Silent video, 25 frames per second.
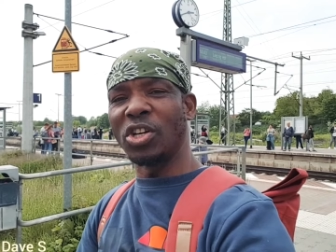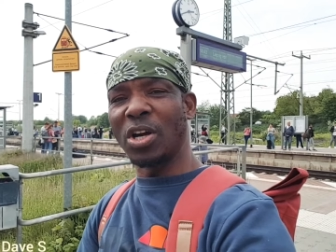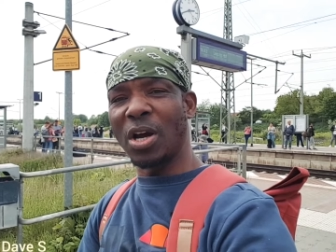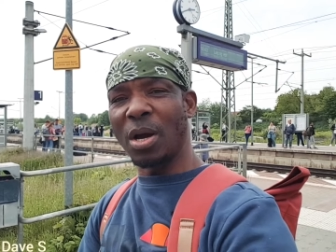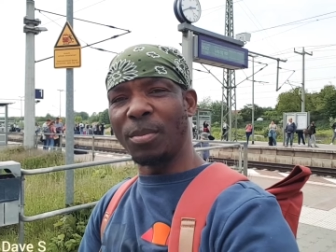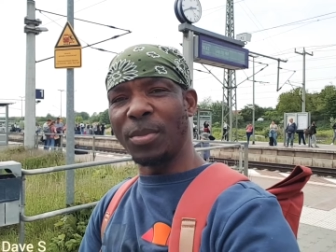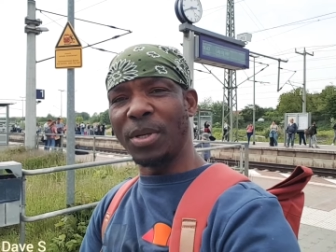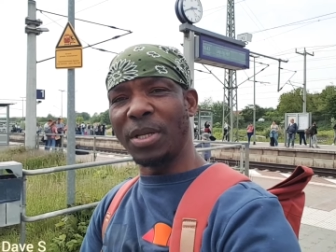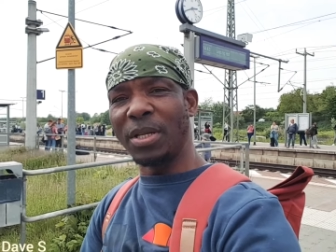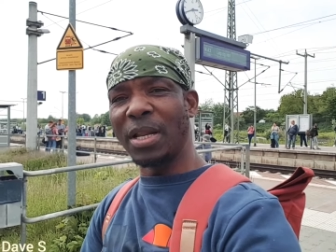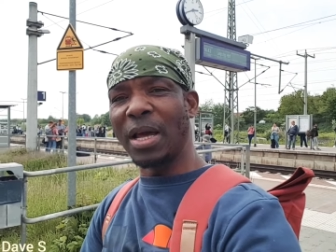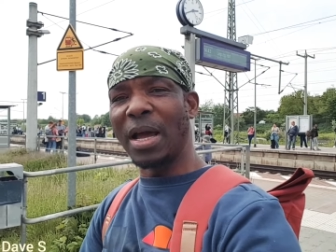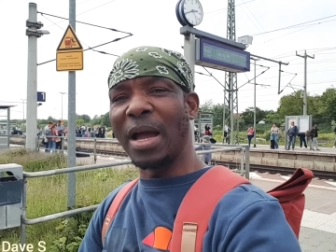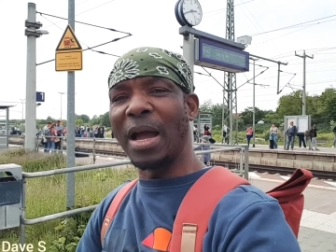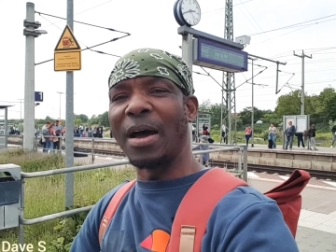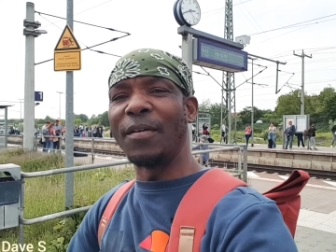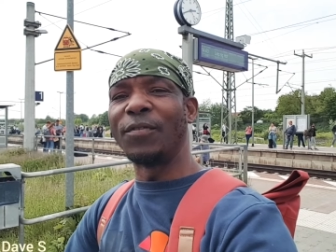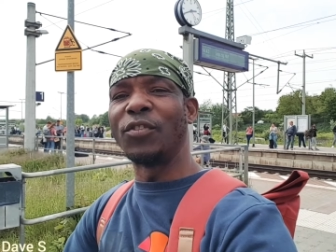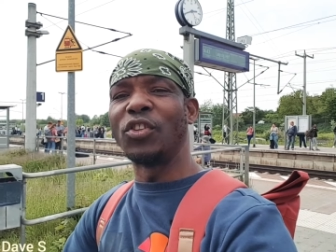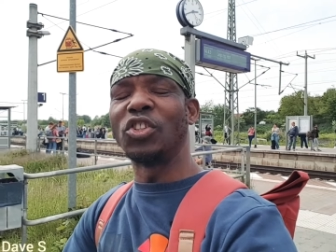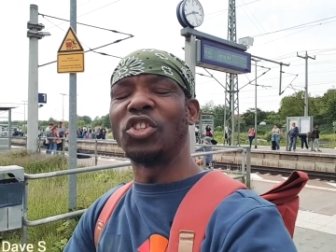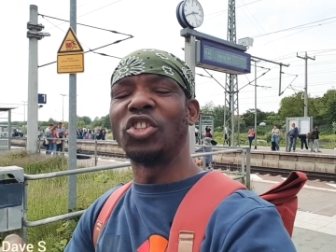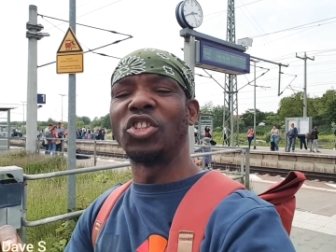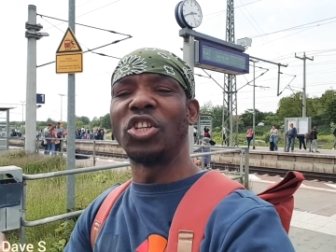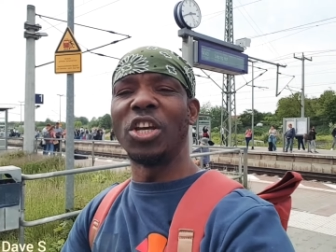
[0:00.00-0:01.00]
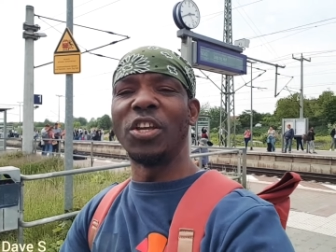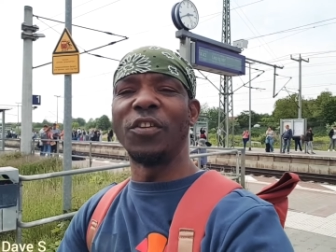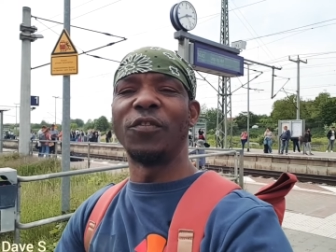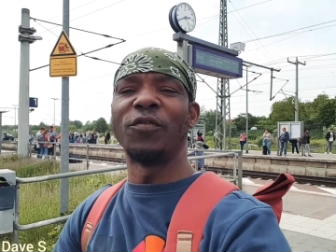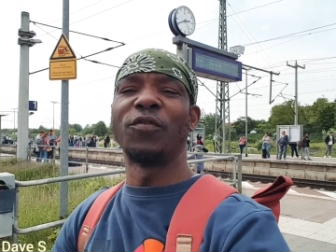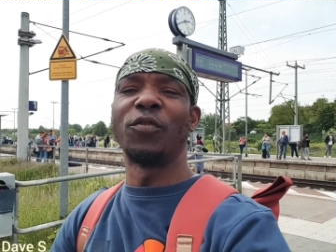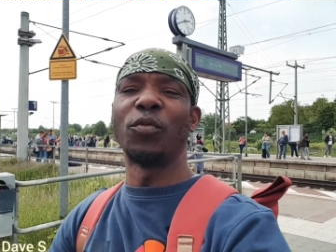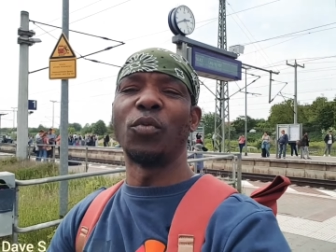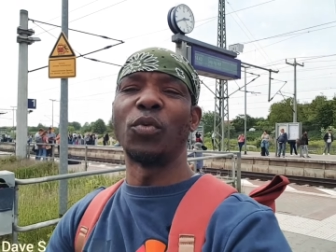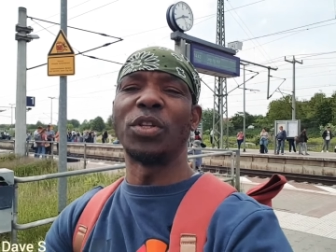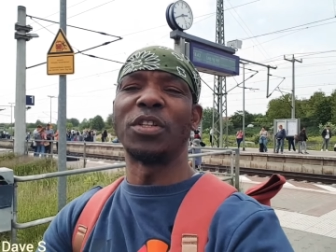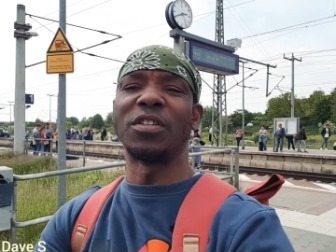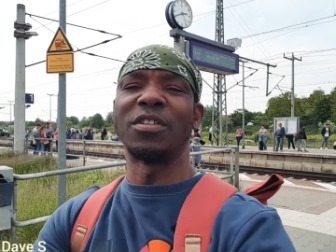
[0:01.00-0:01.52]
Germany I have to change
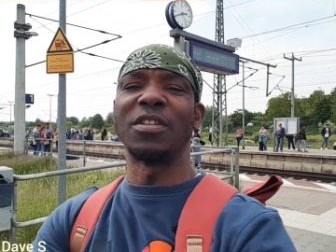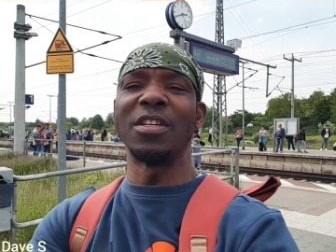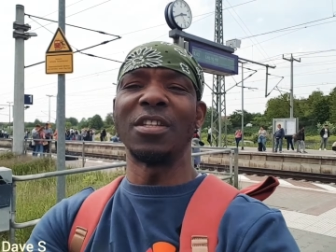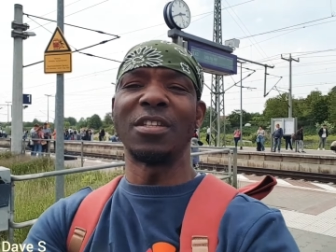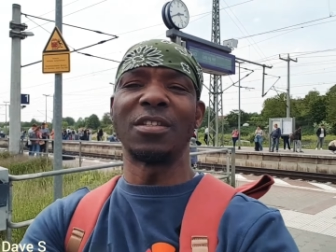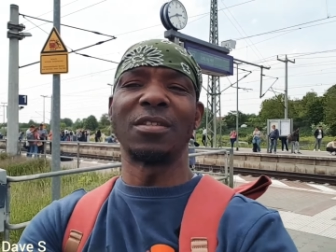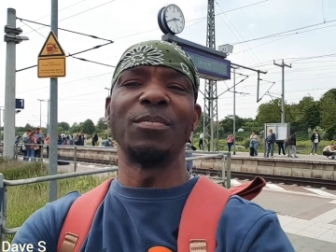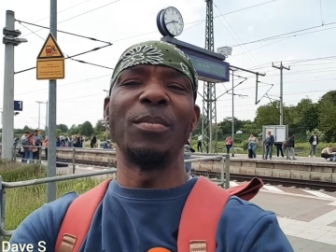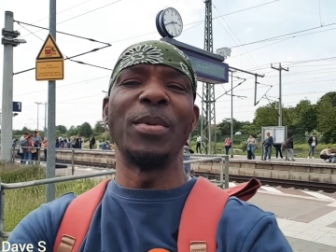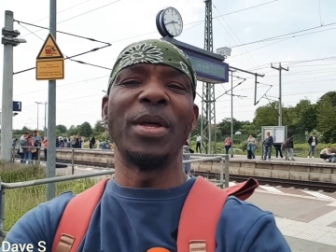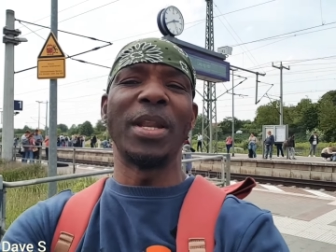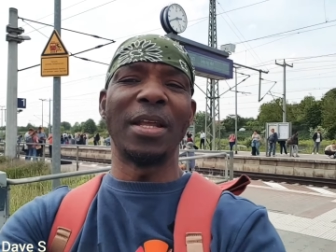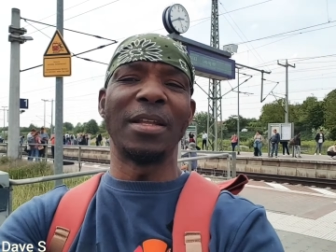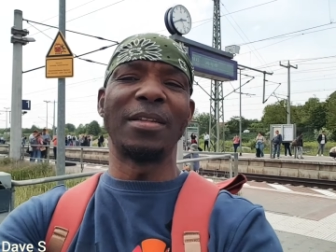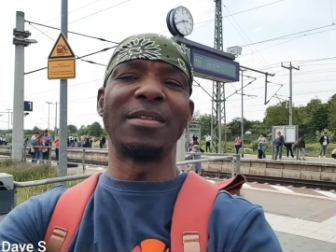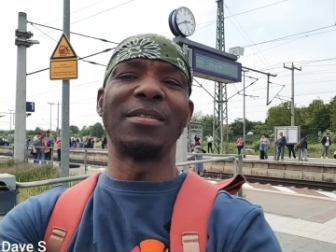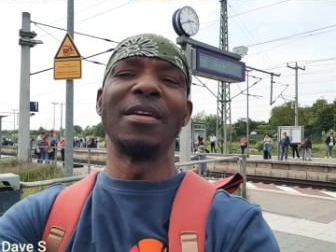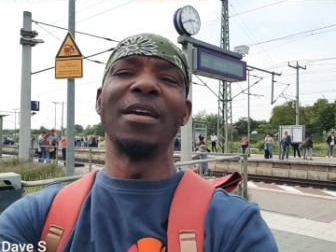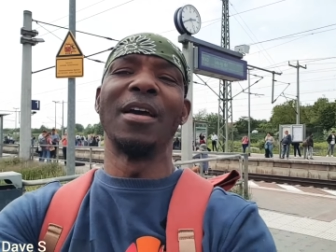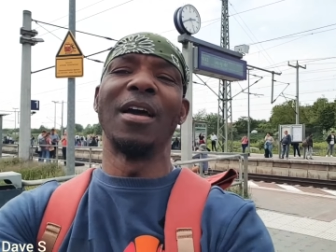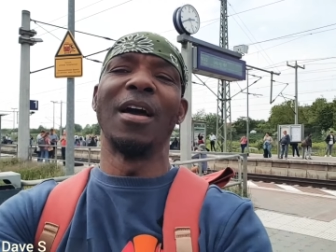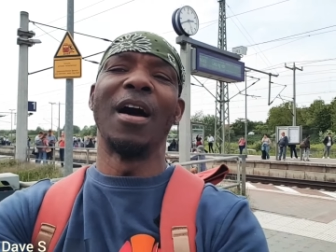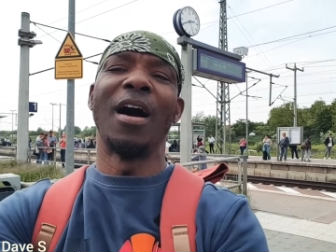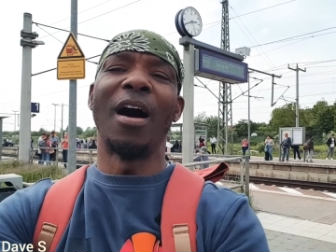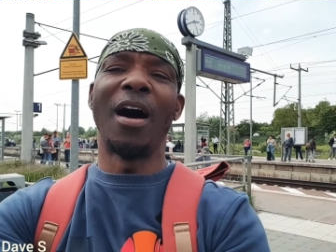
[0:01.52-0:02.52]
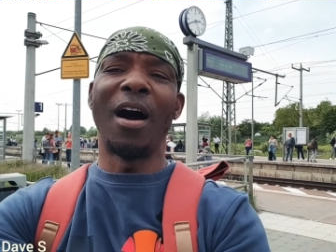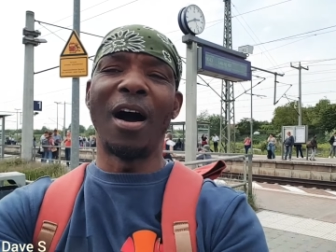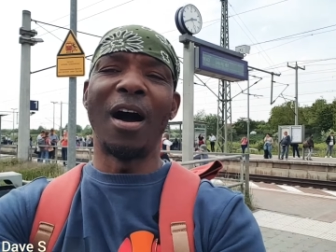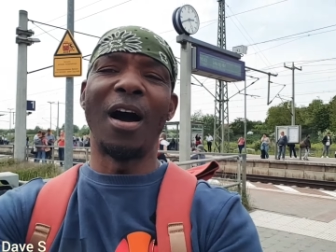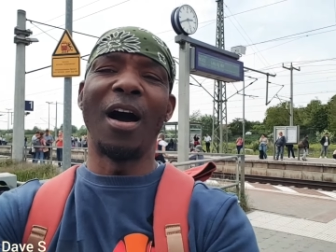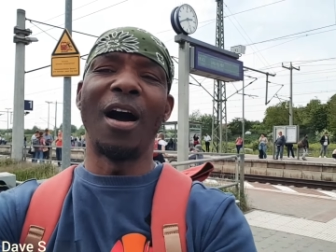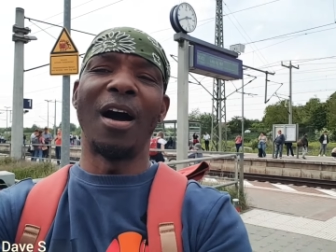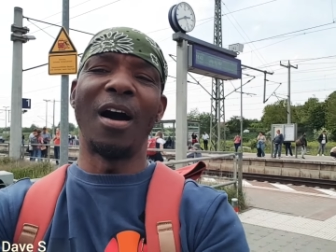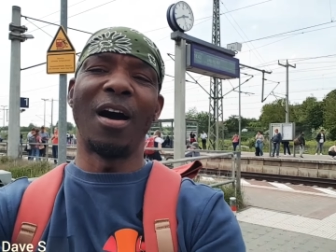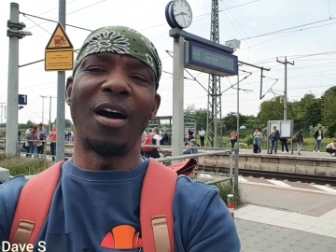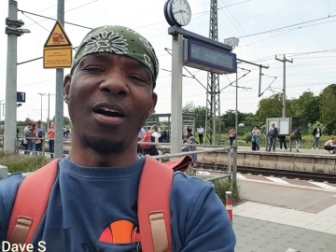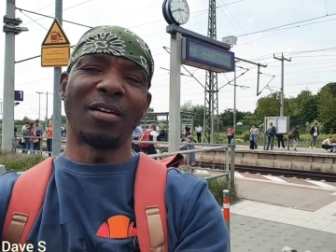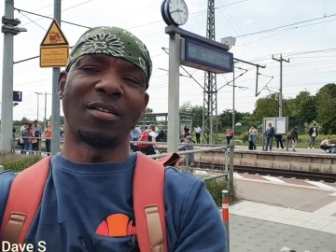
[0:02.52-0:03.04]
food six minutes
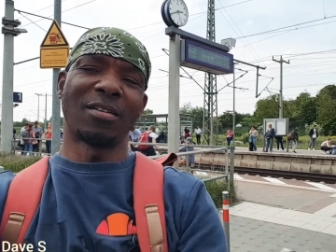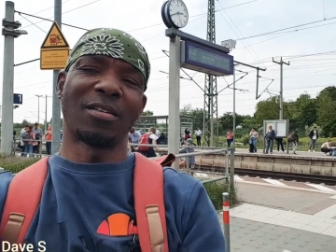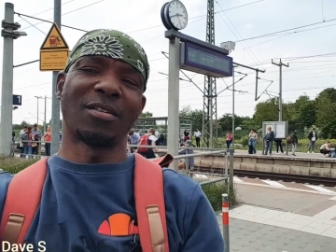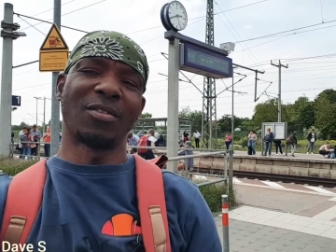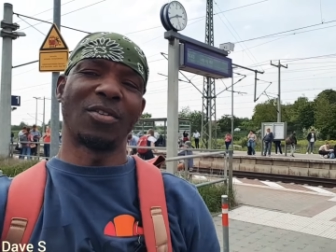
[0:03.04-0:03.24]
uh,